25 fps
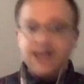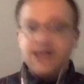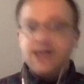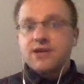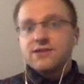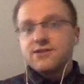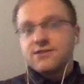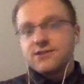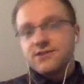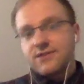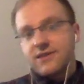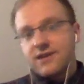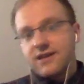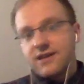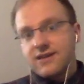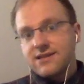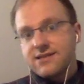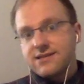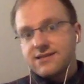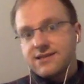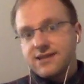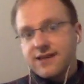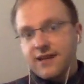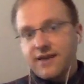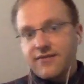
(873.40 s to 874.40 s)
So
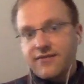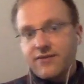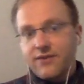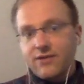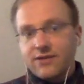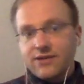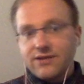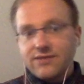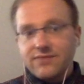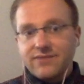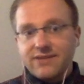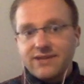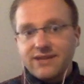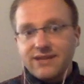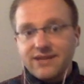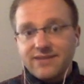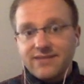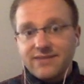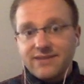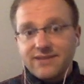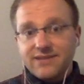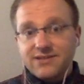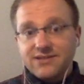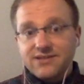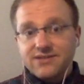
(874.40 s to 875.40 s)
these have only been
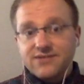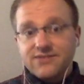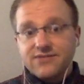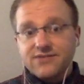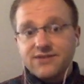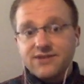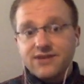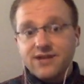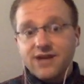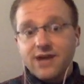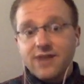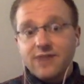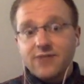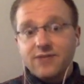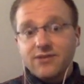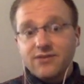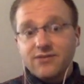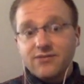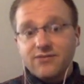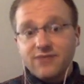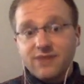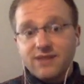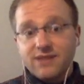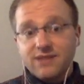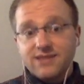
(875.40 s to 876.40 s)
administered for a couple of
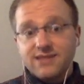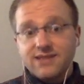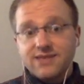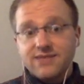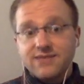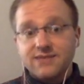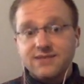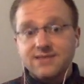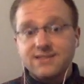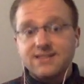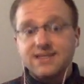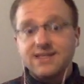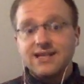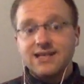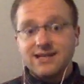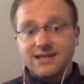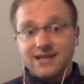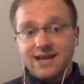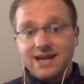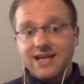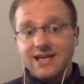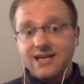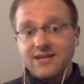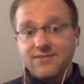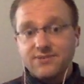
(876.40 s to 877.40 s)
months, and we're seeing
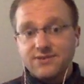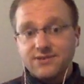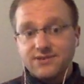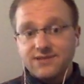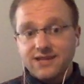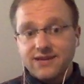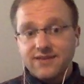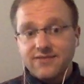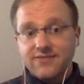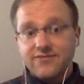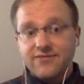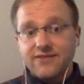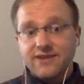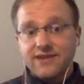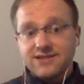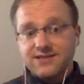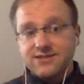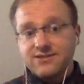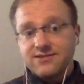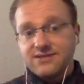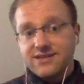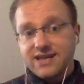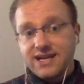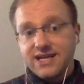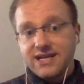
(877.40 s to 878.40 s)
90% in
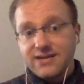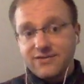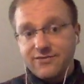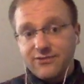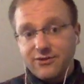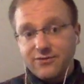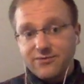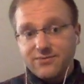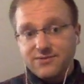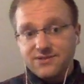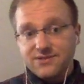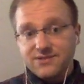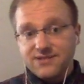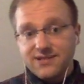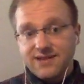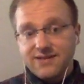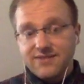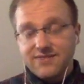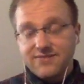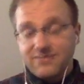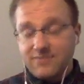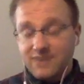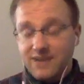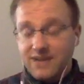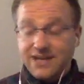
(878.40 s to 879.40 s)
Pfizer,
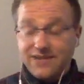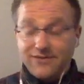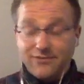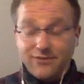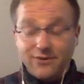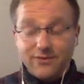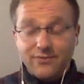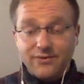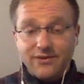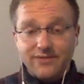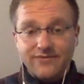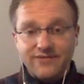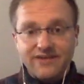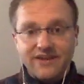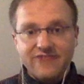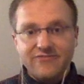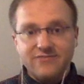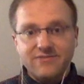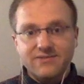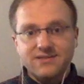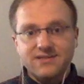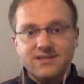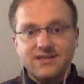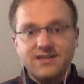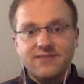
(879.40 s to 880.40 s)

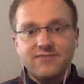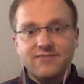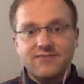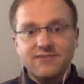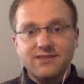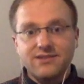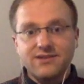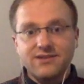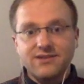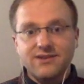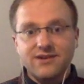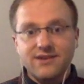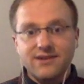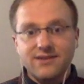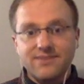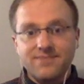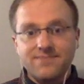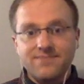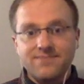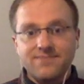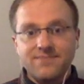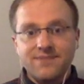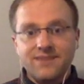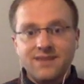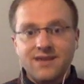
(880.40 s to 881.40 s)
94.5% in Moderna.
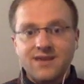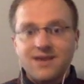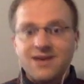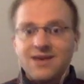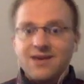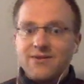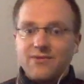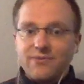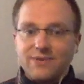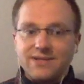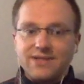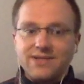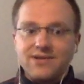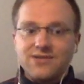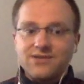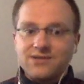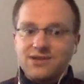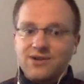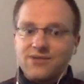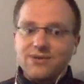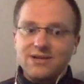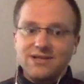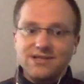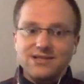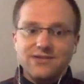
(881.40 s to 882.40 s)
We don't know
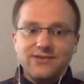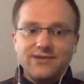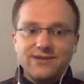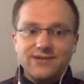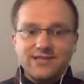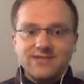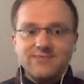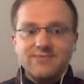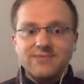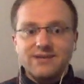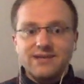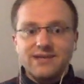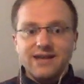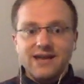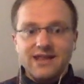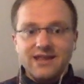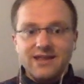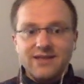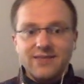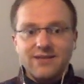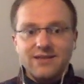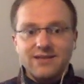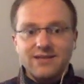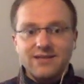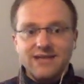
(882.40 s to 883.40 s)
what it's going to be in the
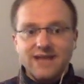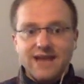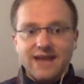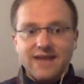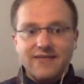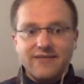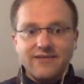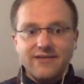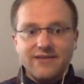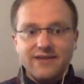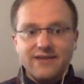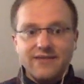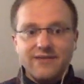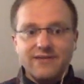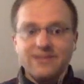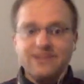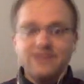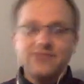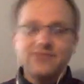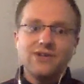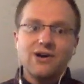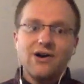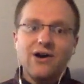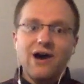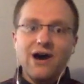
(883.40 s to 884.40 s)
months after that. We
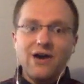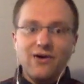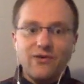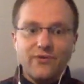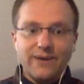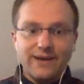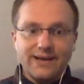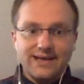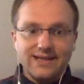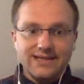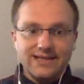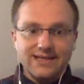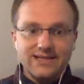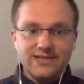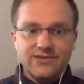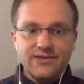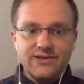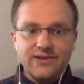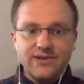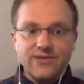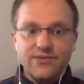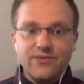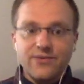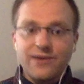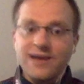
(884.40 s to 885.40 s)
don't know how quickly it's
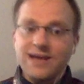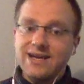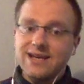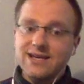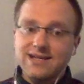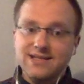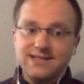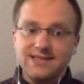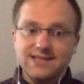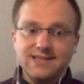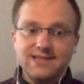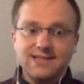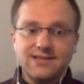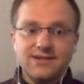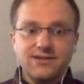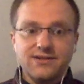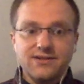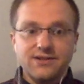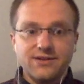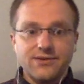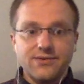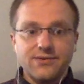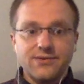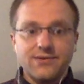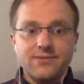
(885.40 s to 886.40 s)
going to wane because these are
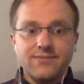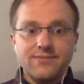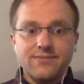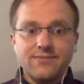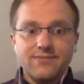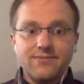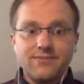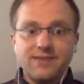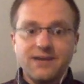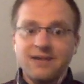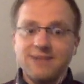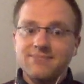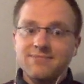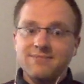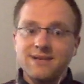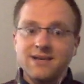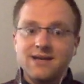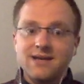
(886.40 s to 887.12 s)
new. But